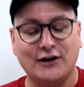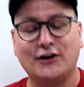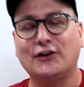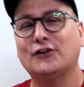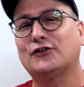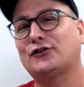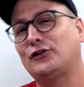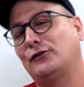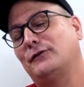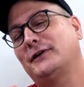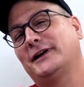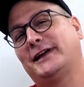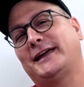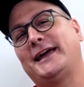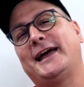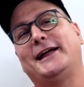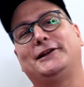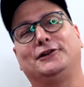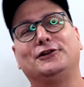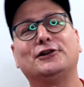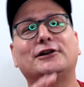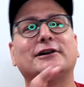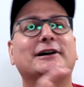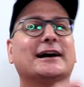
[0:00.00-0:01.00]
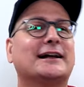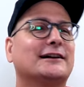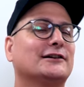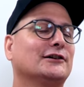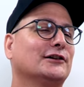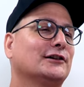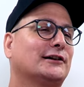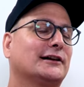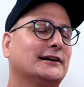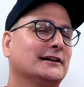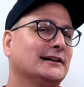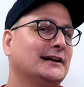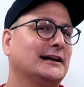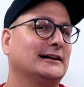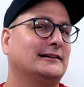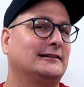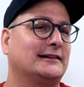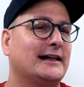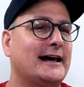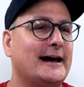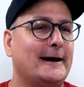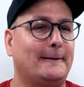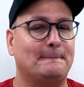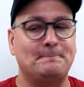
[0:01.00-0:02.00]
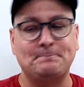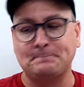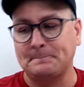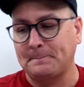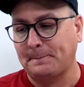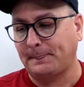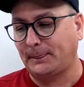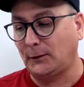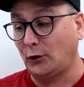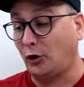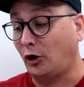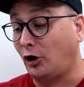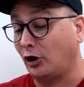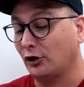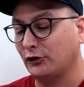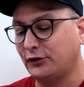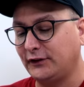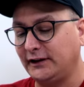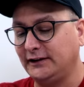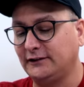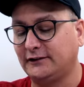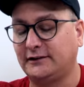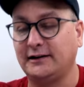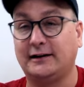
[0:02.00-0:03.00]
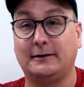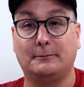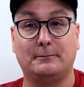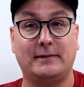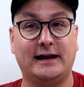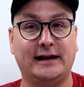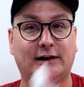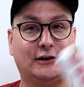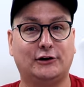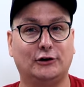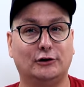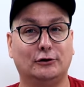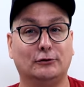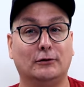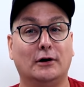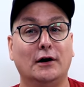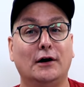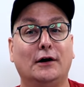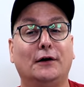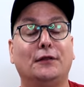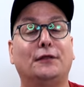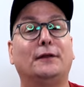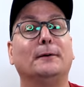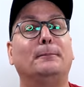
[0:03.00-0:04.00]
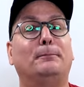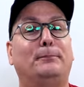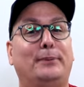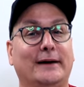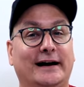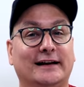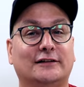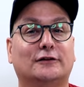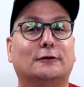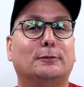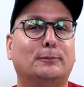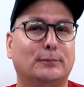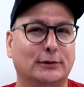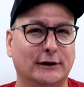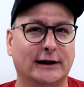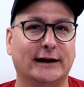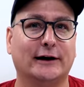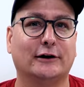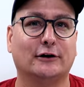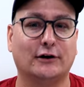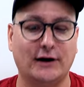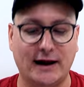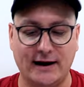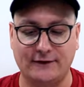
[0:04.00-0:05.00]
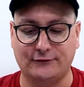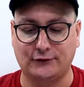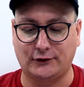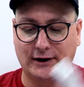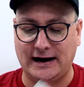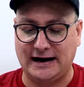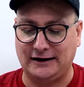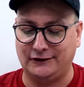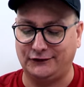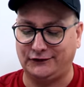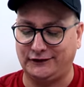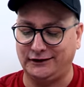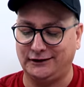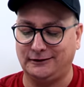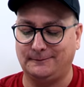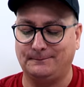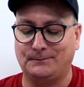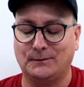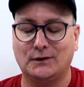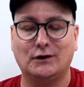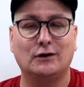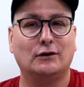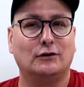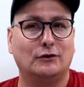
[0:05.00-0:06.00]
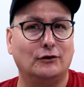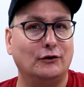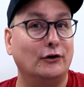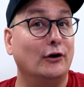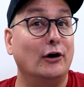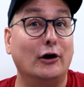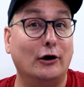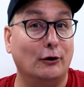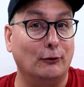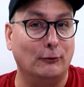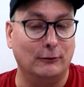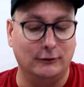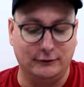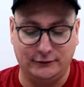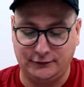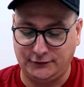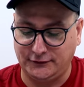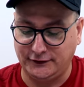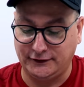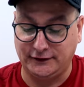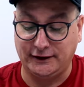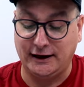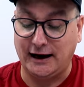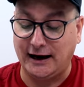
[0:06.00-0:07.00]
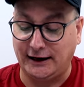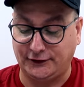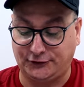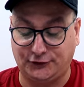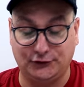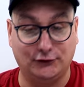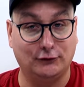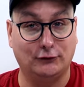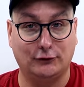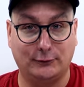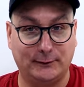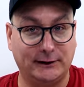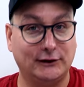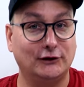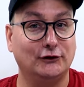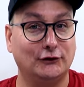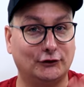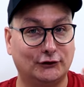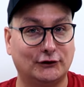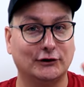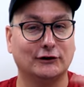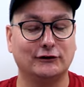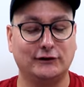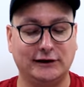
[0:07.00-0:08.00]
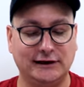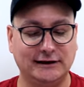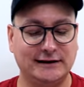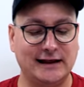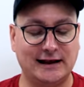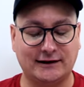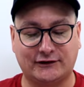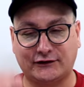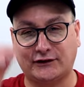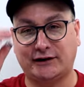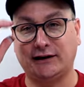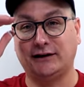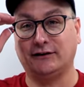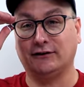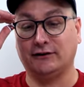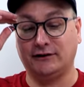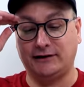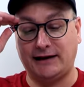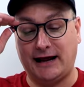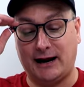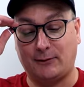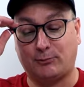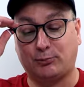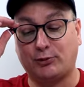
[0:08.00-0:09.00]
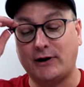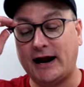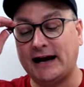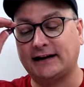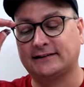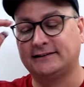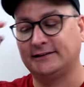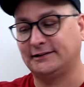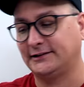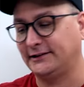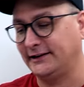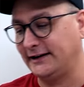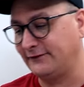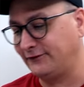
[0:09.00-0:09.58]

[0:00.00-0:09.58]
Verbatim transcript: So again, you can kind of look at it like that. Are these gonna make you the best player ever out there? No, they're not, you know what I mean? You still need that skill and that practice and